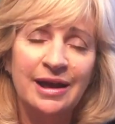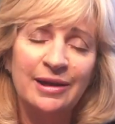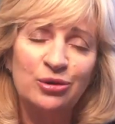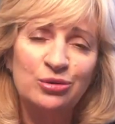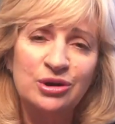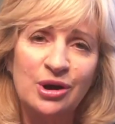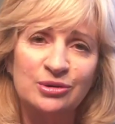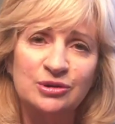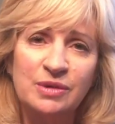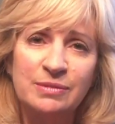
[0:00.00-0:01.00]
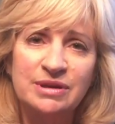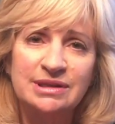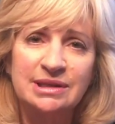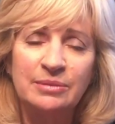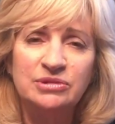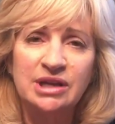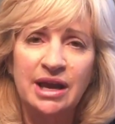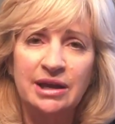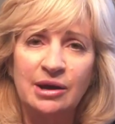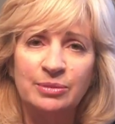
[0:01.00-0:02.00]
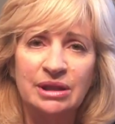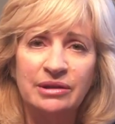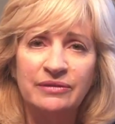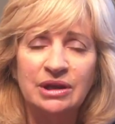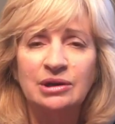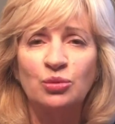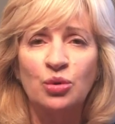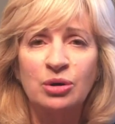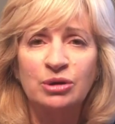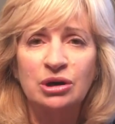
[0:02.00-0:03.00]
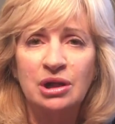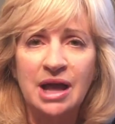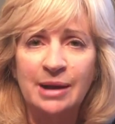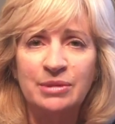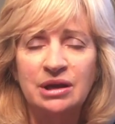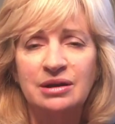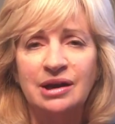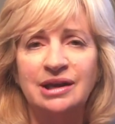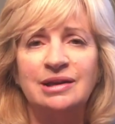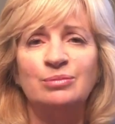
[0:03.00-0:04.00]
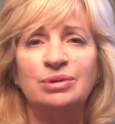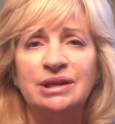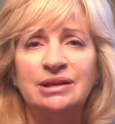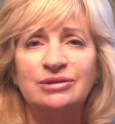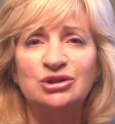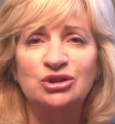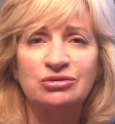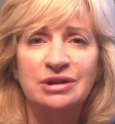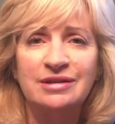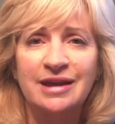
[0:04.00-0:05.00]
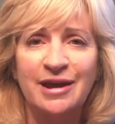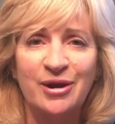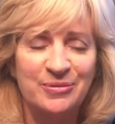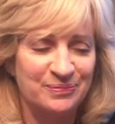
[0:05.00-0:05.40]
And who knows, maybe someday I'll be living in a warmer climate and I can plant the tree there.